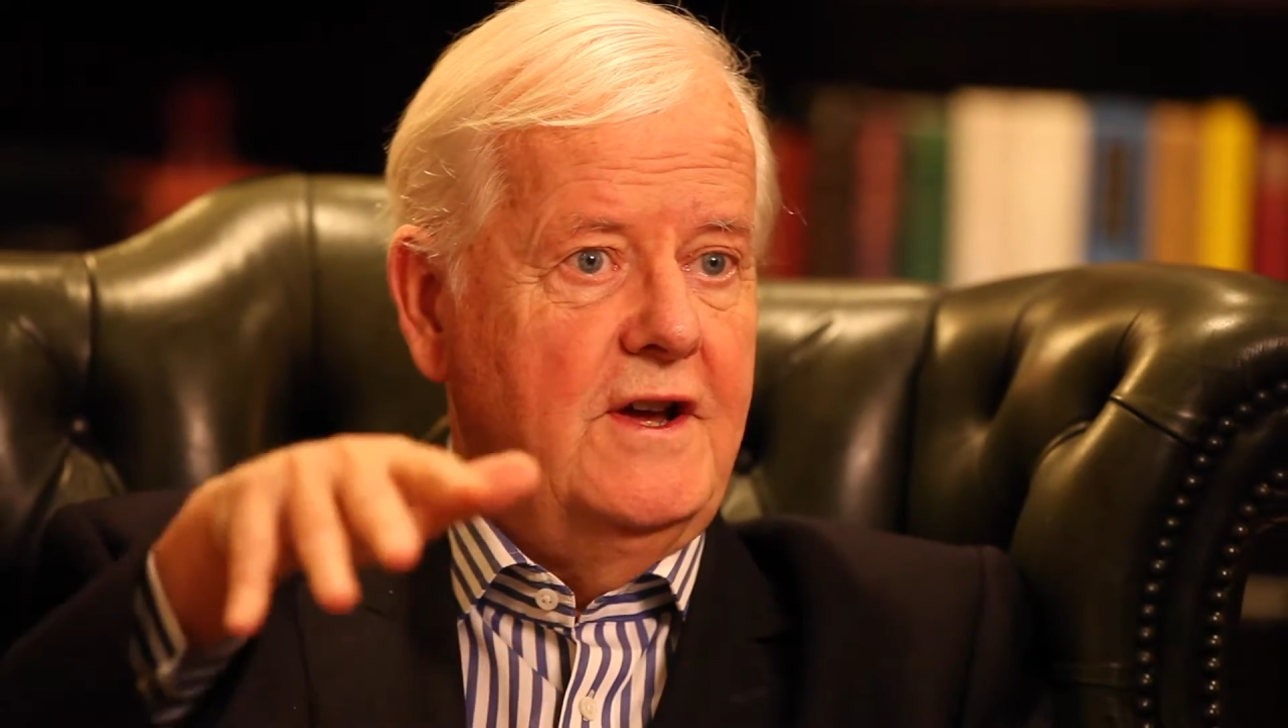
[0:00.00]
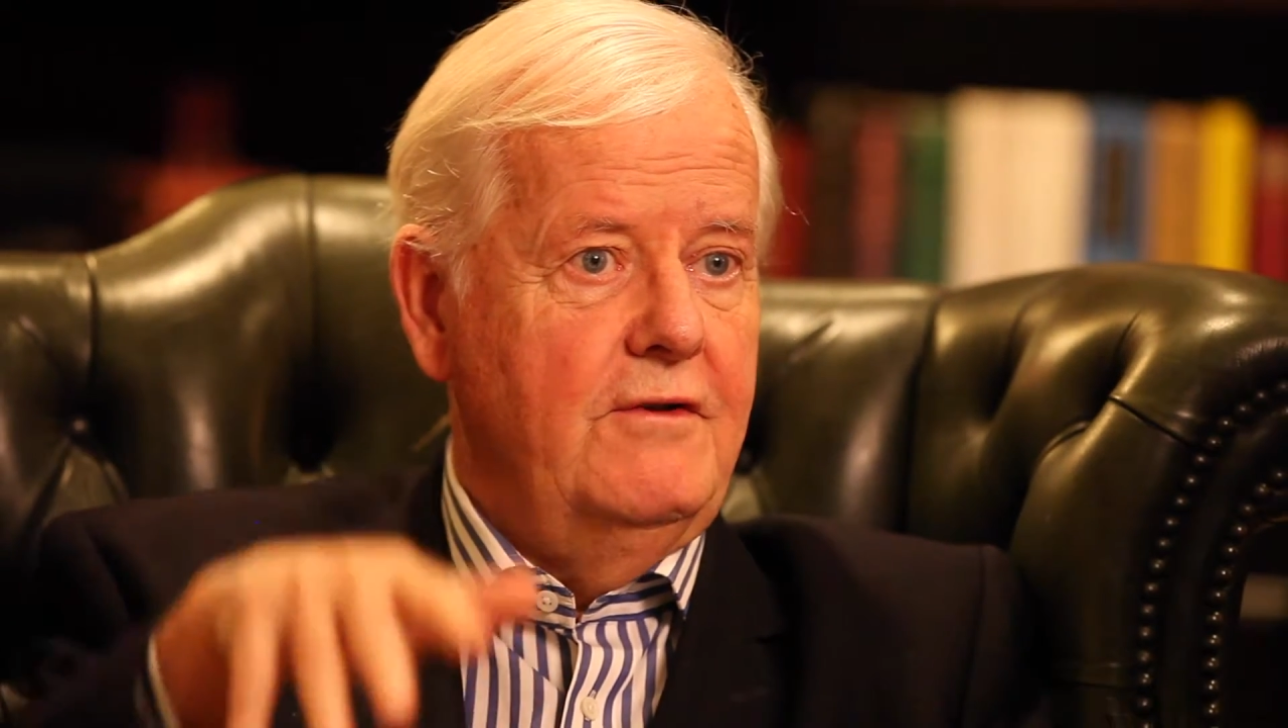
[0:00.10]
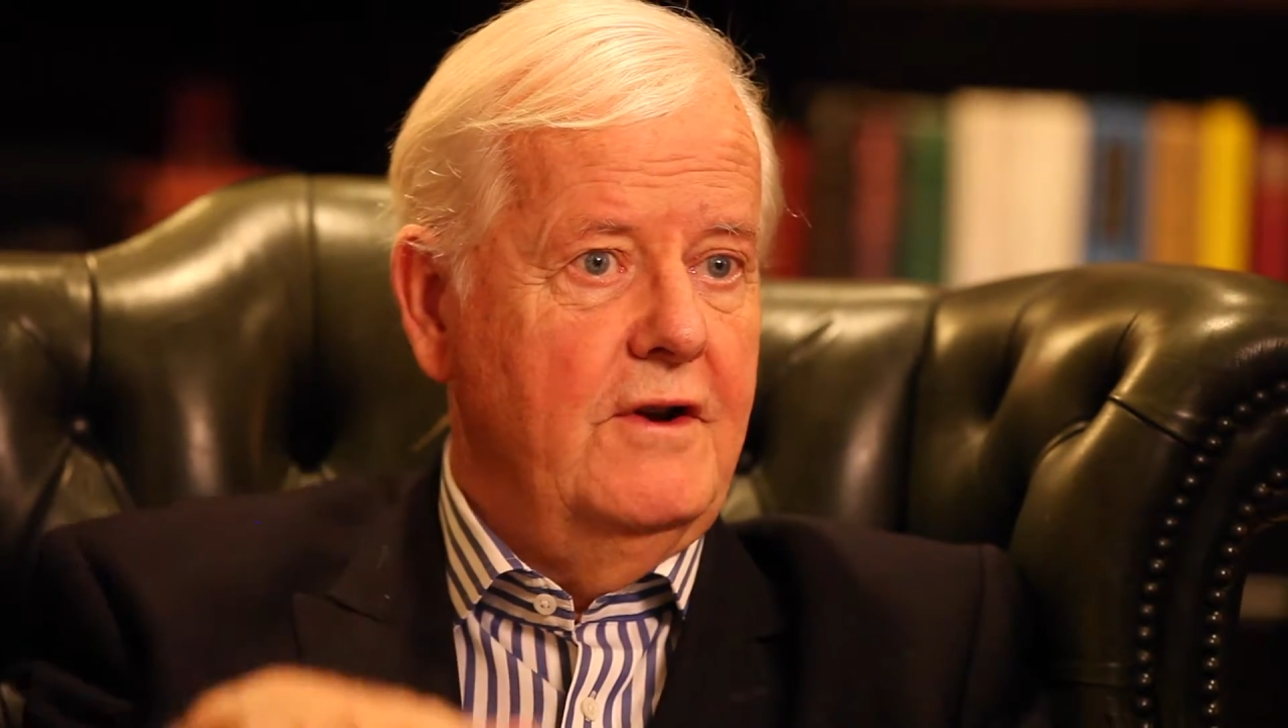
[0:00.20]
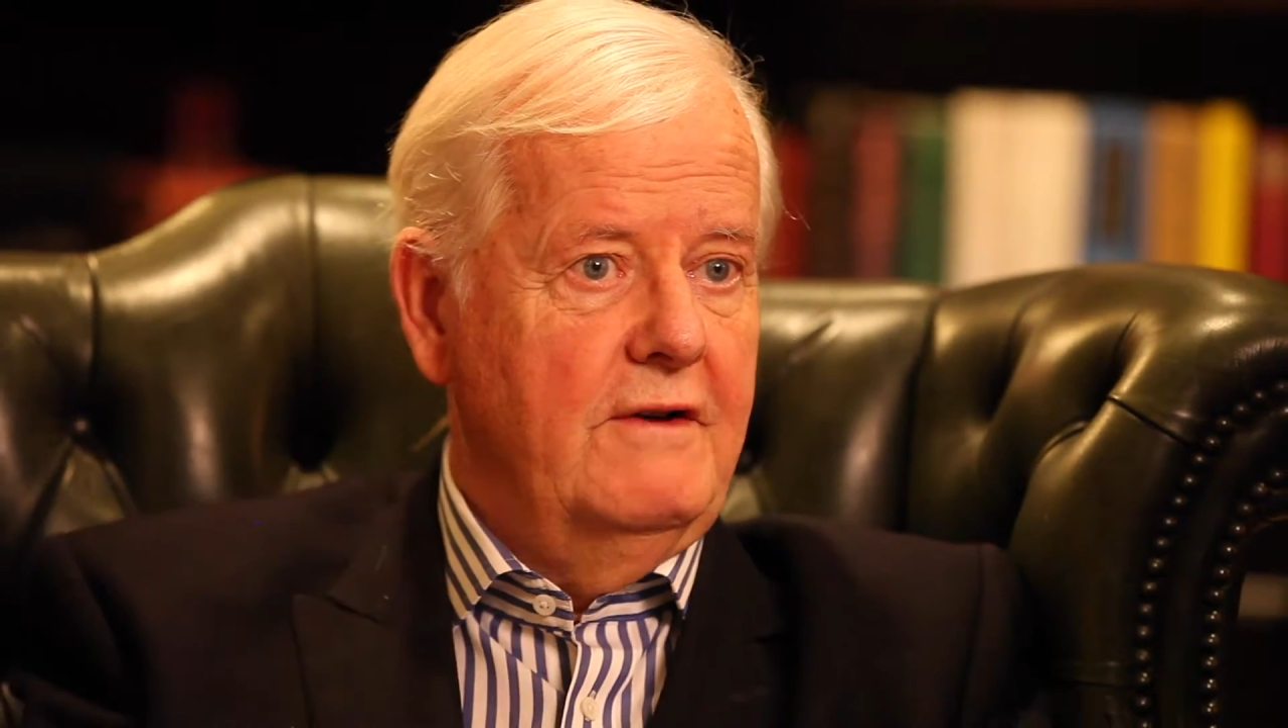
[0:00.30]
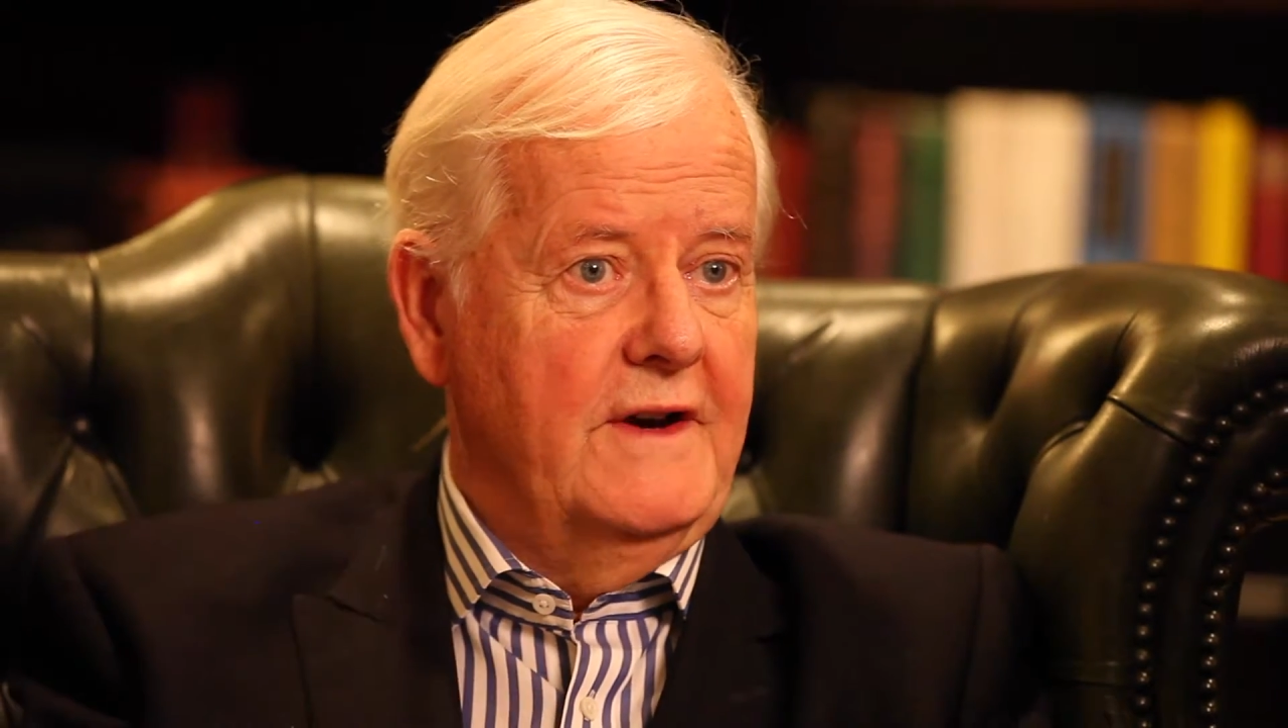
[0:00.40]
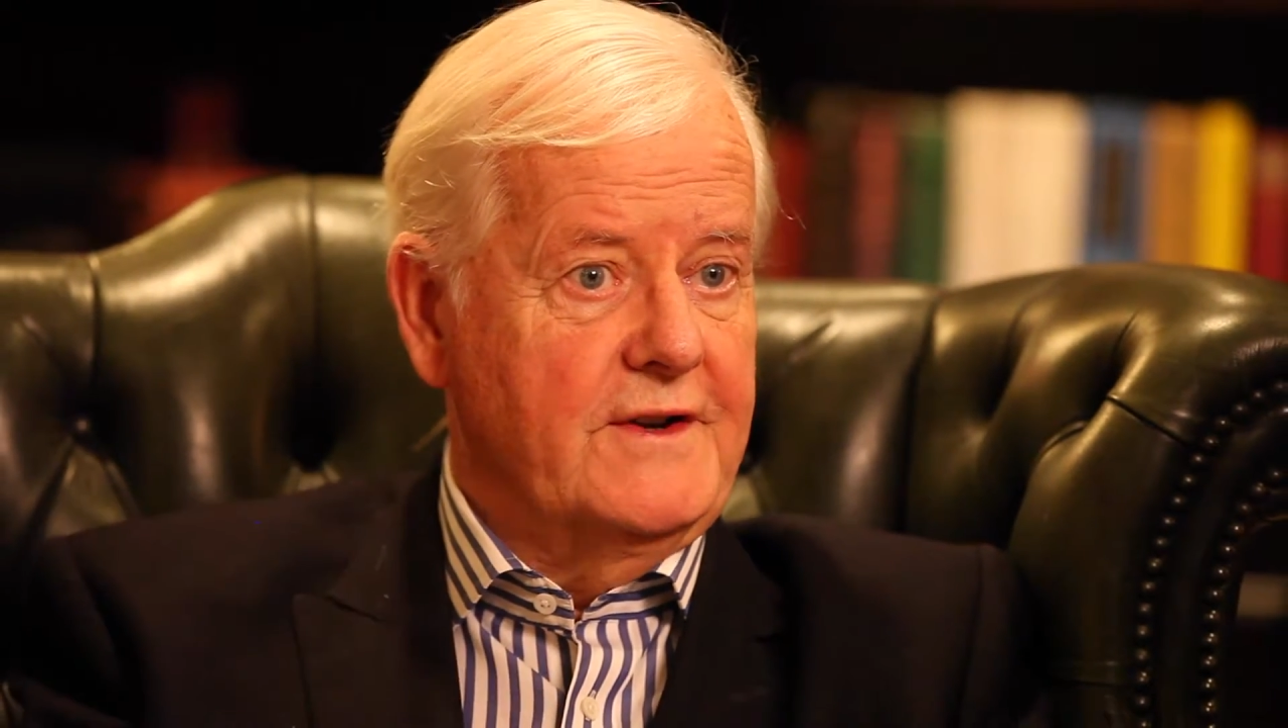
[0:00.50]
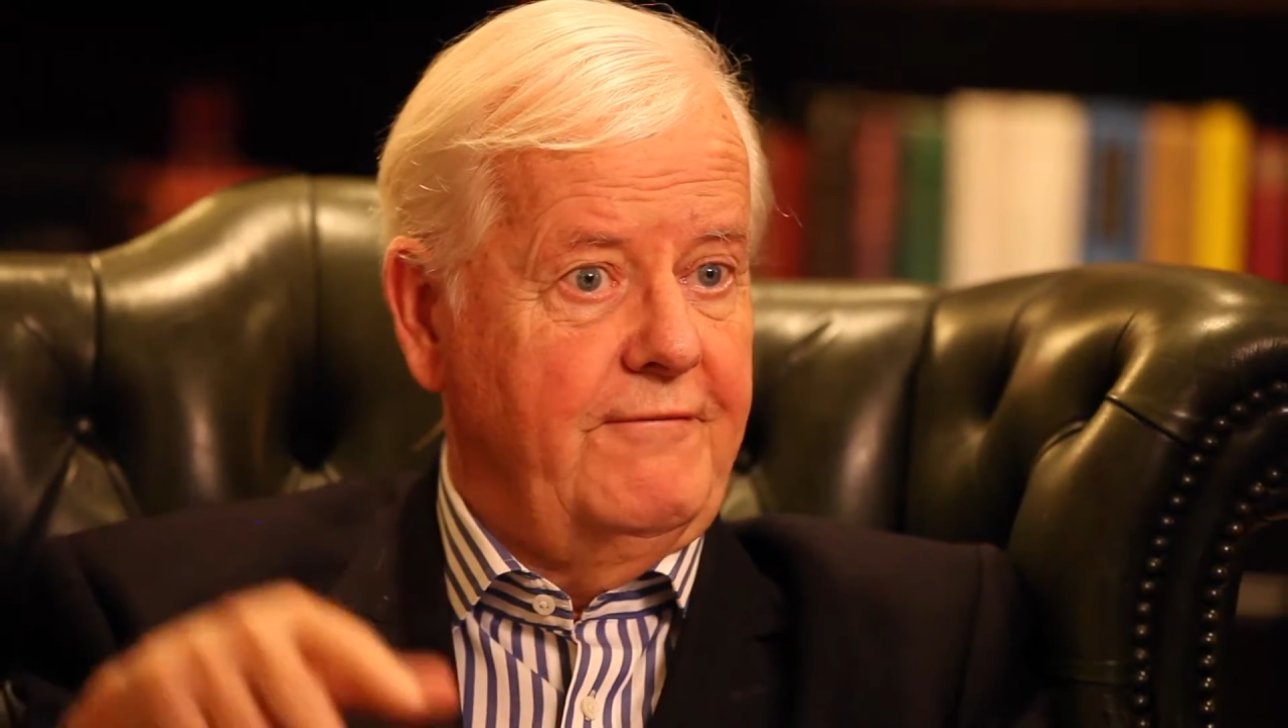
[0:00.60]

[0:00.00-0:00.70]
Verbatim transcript: universe